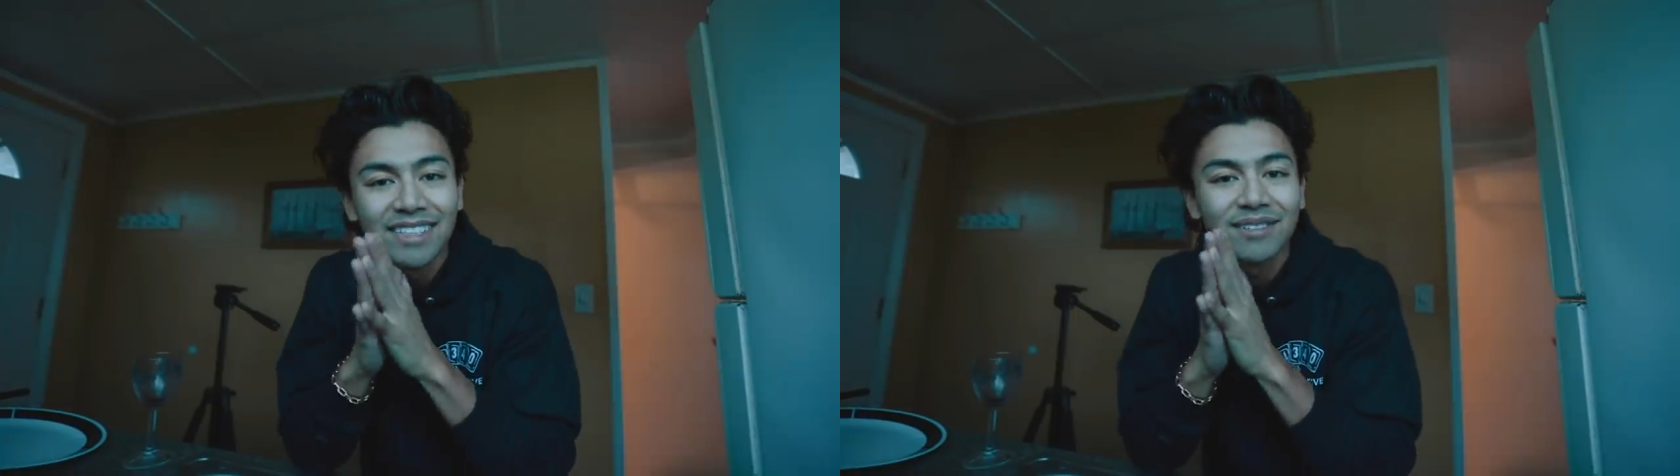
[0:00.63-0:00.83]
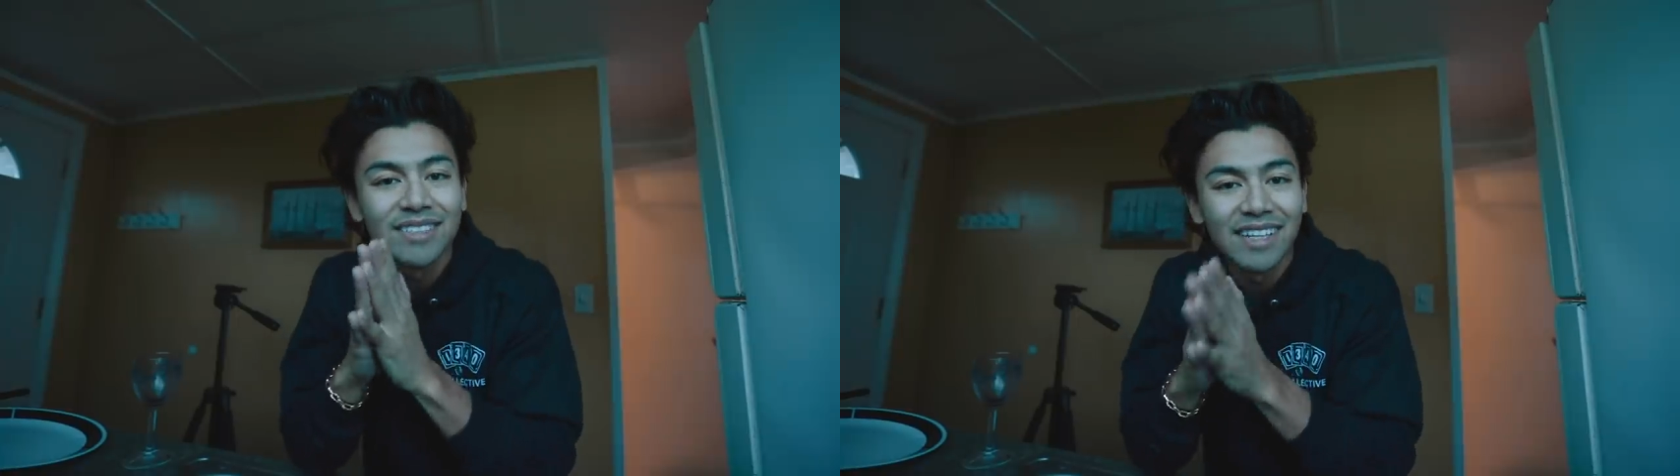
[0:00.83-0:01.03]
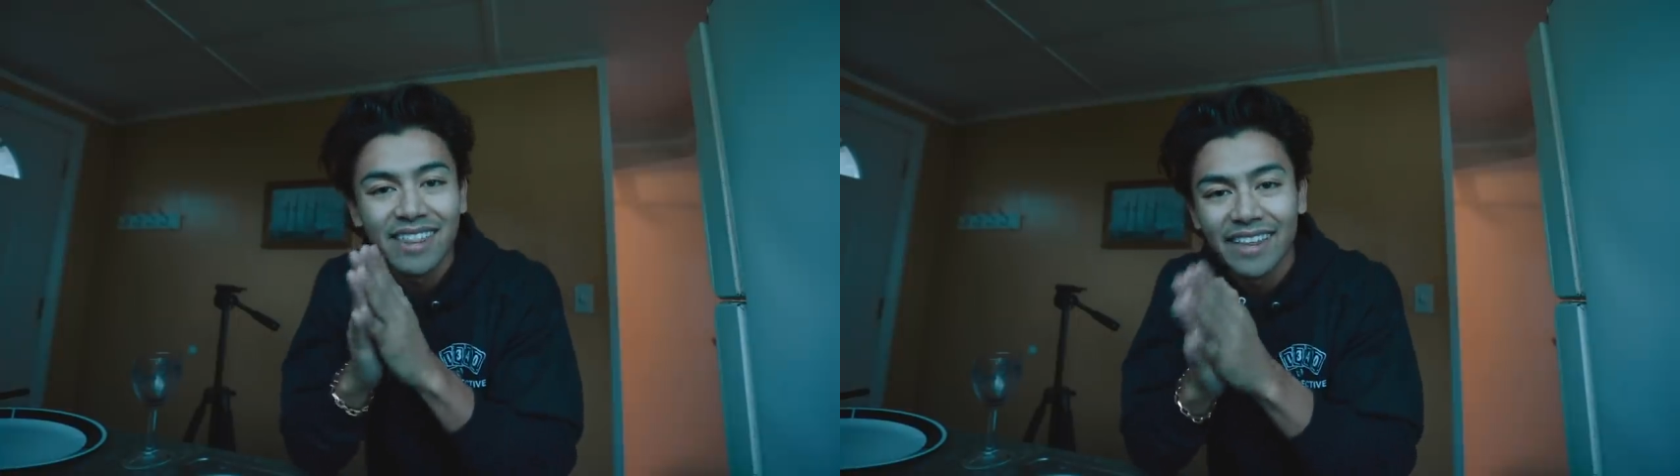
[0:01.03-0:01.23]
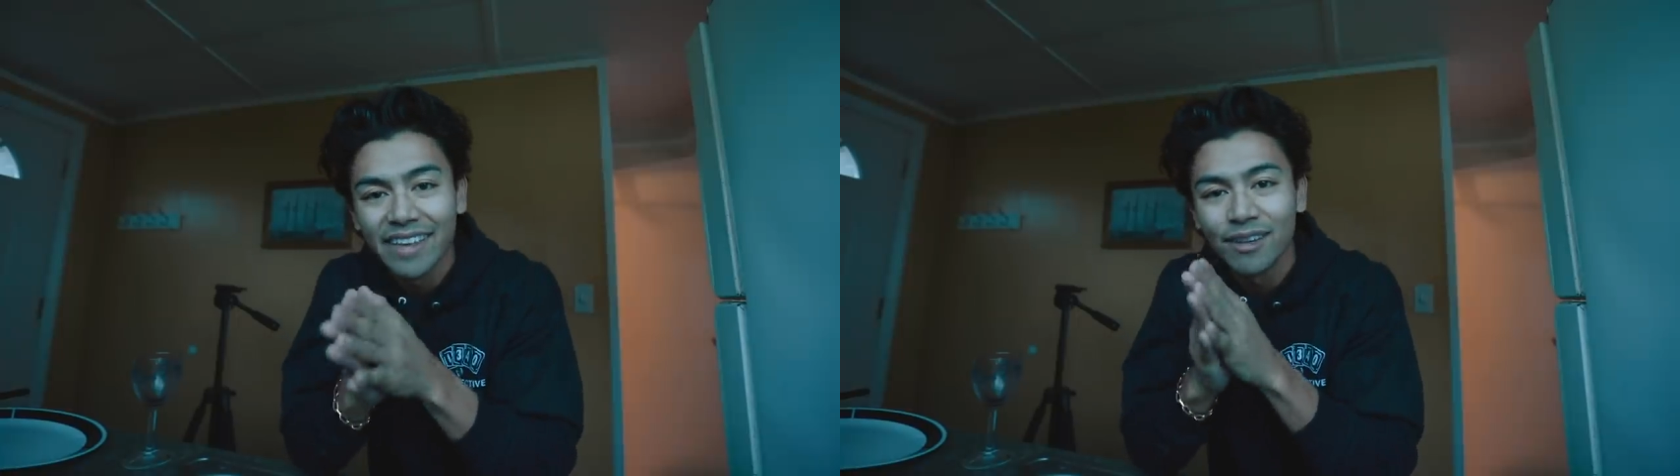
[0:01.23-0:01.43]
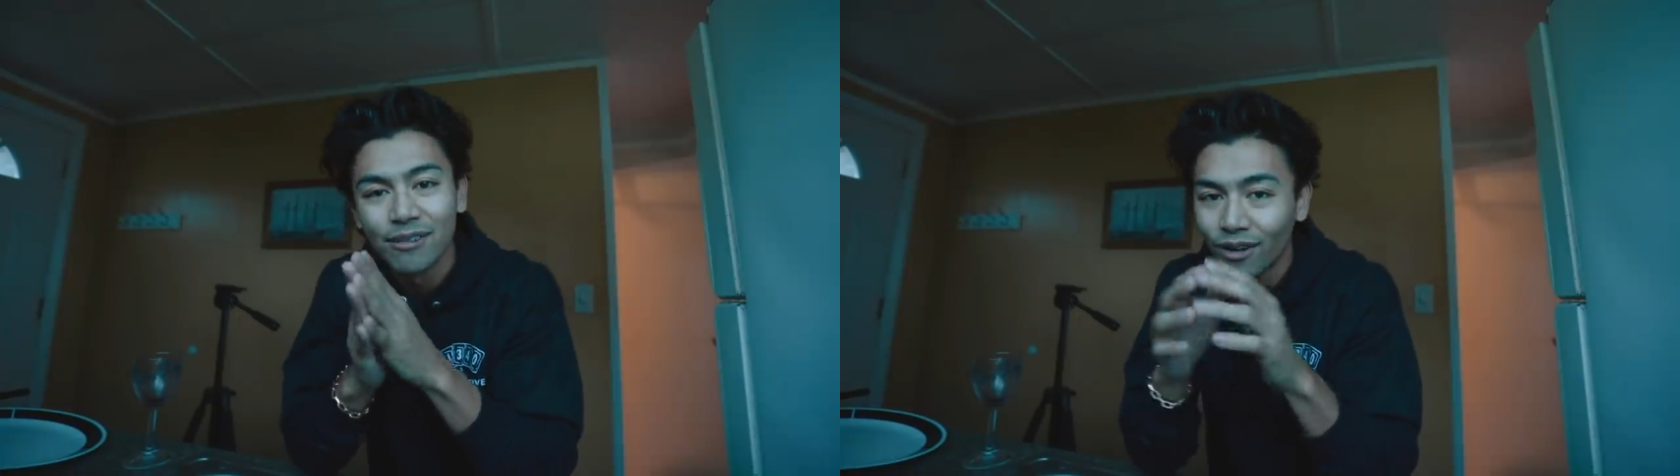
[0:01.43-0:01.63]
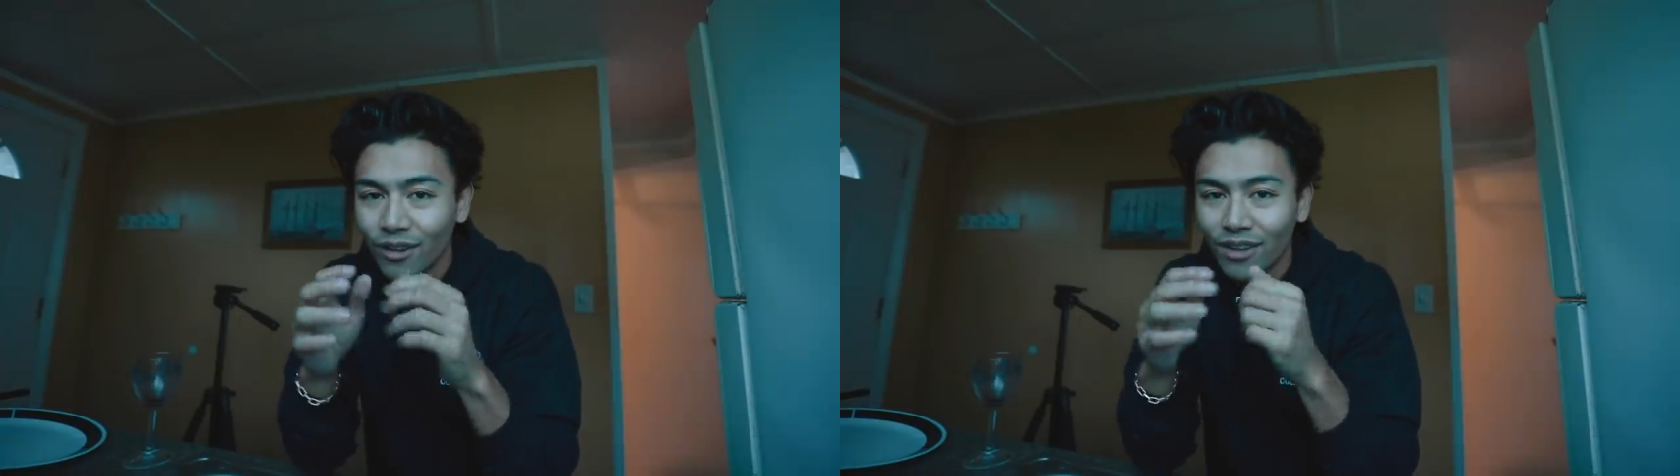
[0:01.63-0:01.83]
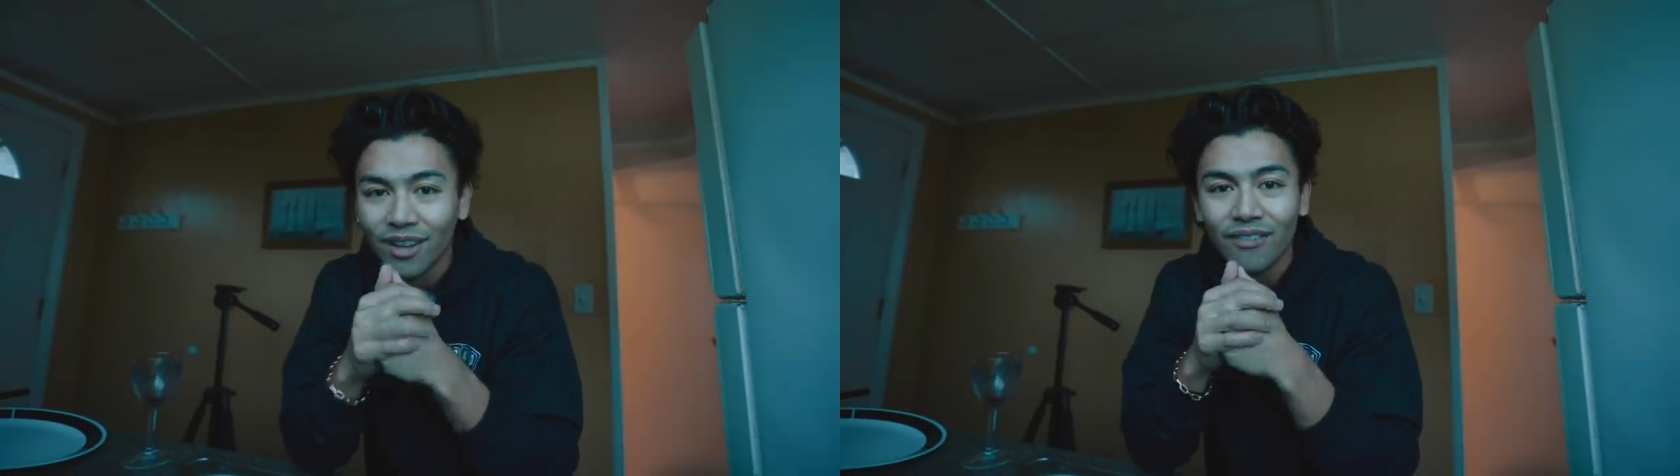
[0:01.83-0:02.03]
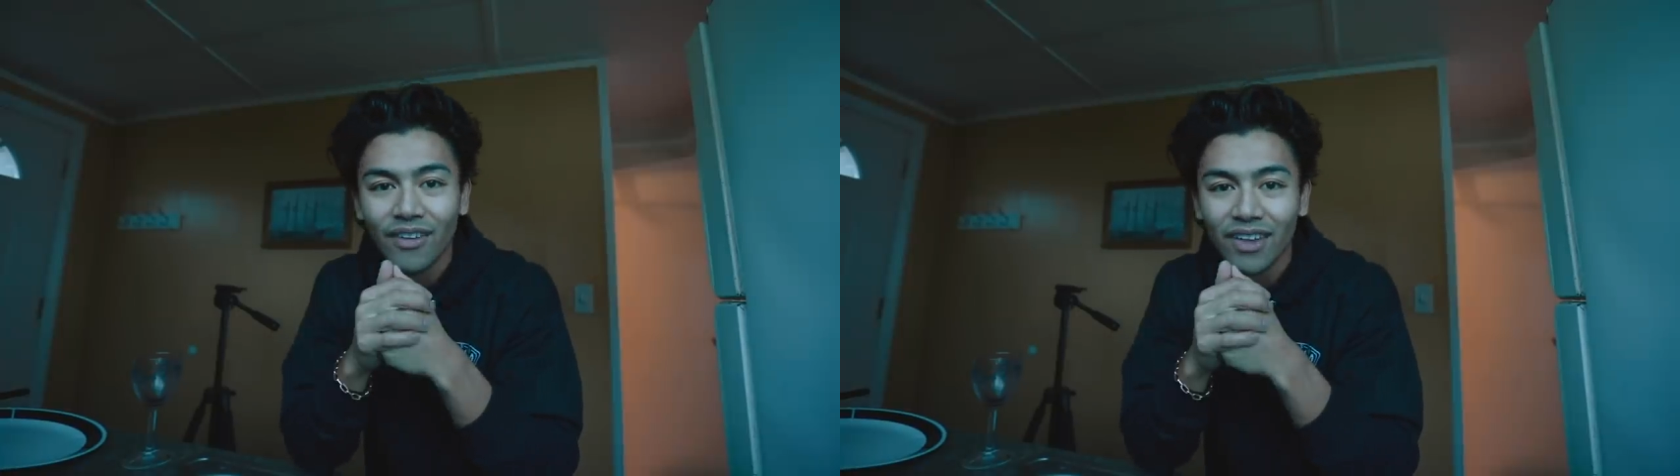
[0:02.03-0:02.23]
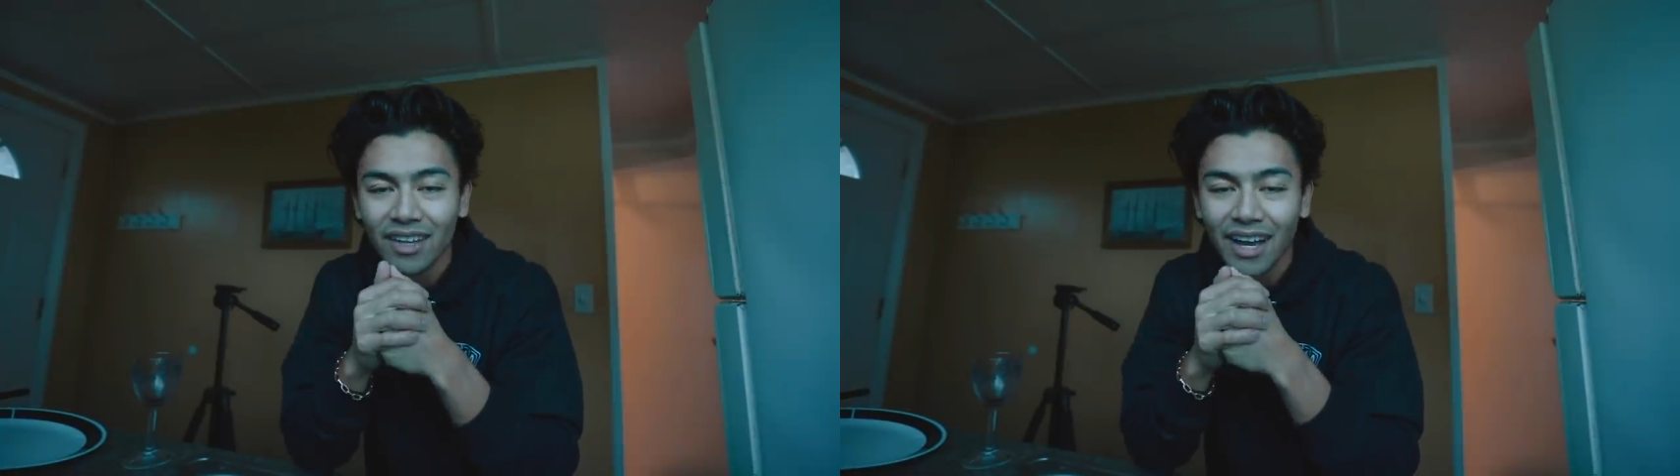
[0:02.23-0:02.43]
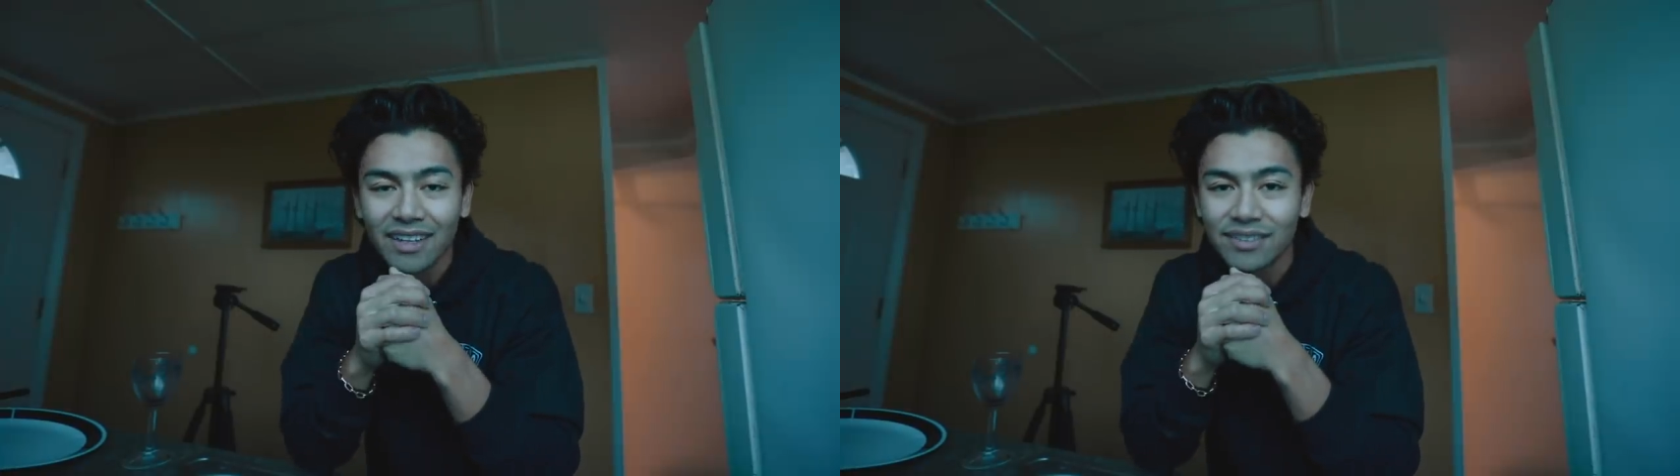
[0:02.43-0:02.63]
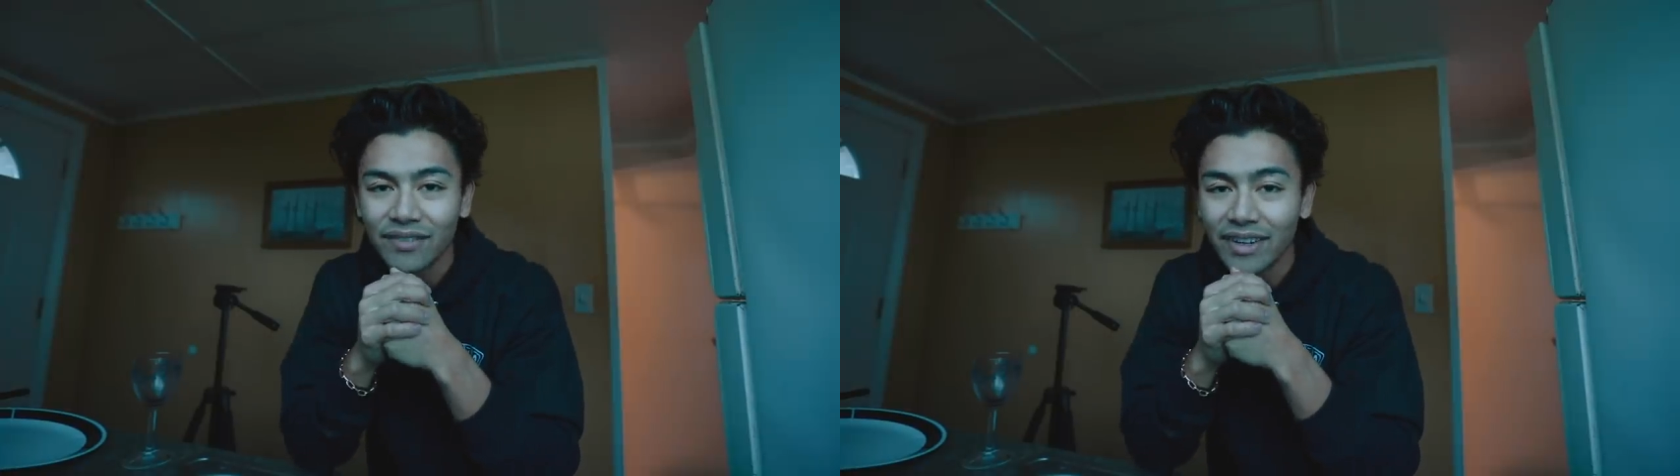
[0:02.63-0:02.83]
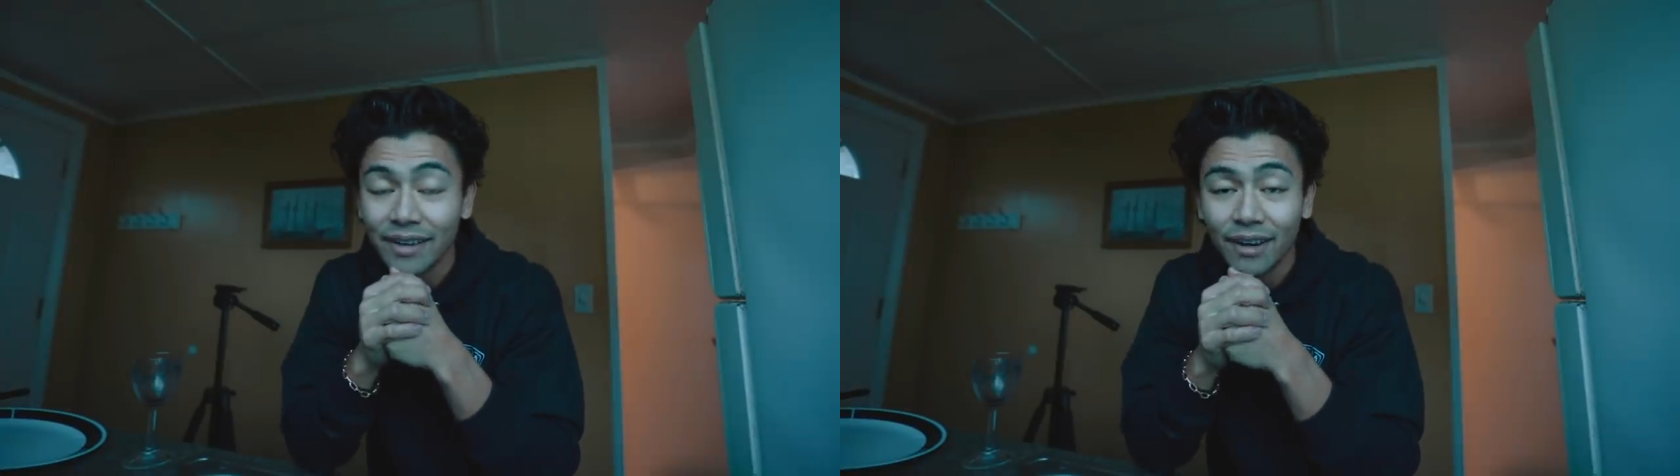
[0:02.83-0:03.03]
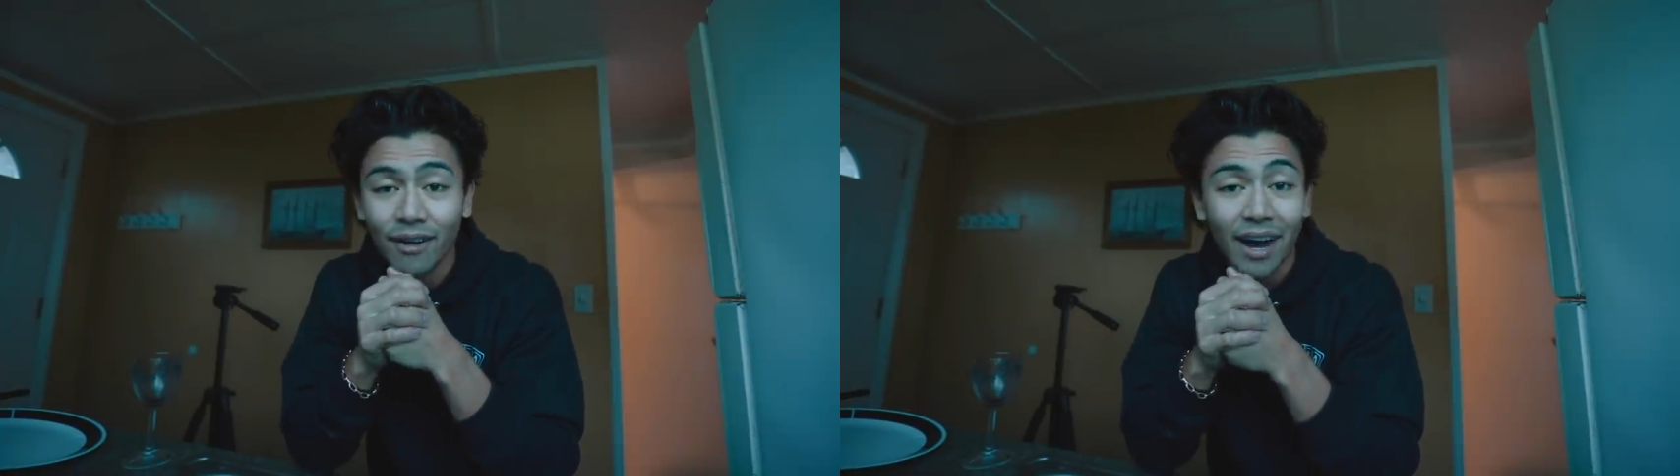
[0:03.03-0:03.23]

I just want to say thank you for all the love on the last video.